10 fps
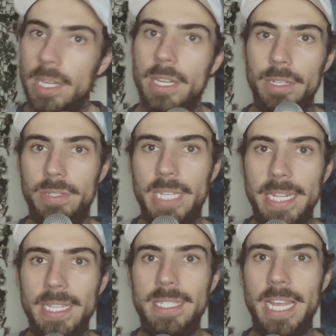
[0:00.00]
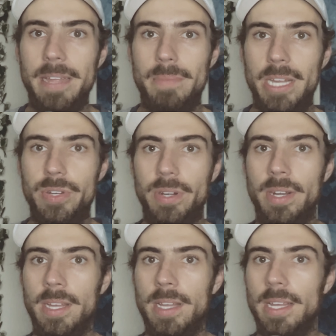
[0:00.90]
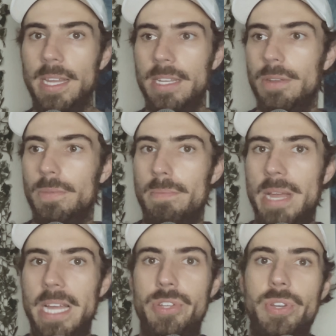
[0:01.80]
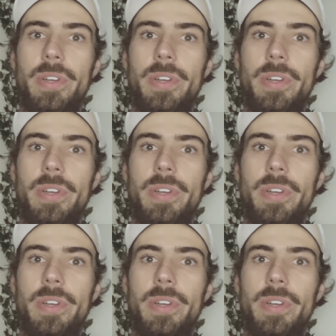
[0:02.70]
You take the tape measure and you measure